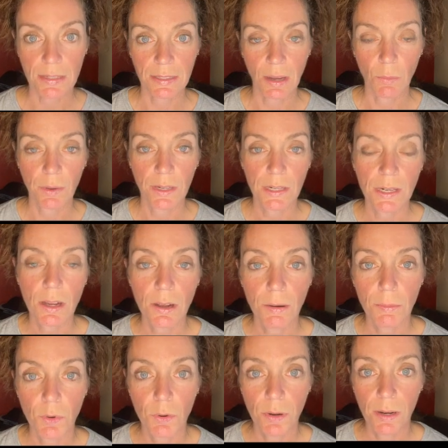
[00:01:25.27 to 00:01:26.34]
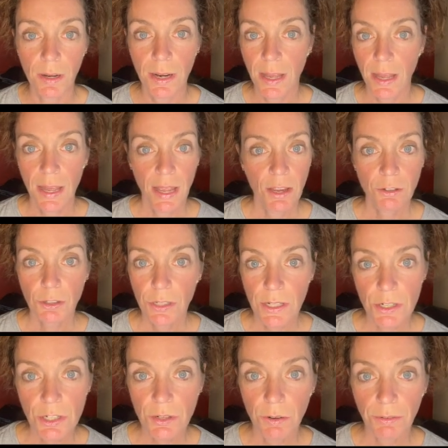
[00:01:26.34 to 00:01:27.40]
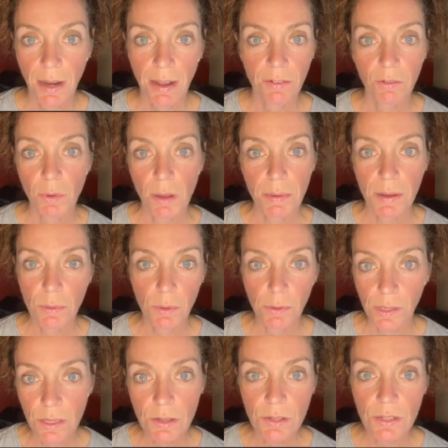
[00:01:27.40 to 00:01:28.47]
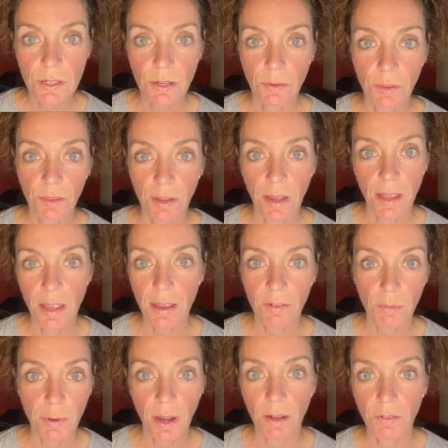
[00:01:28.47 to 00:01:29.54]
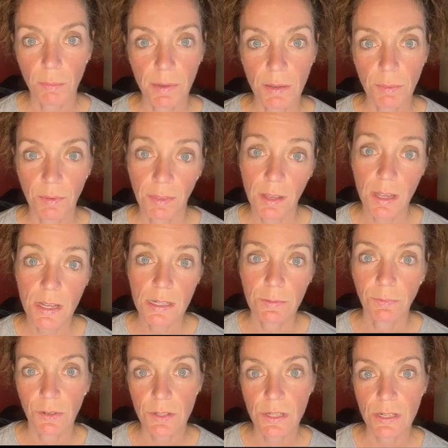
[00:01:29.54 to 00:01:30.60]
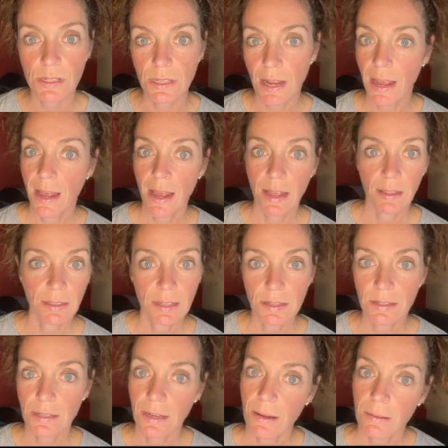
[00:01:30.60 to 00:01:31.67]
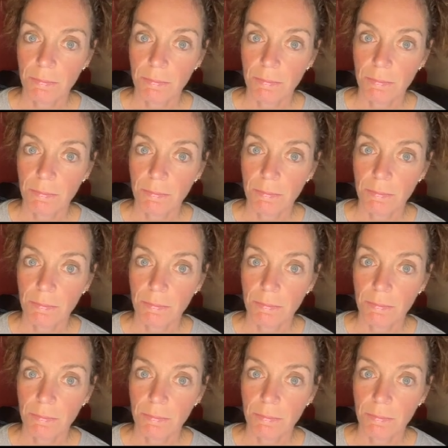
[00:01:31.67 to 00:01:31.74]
They wanted to go more traditional route of what people were used to and thought, hey, if we offer people this versus this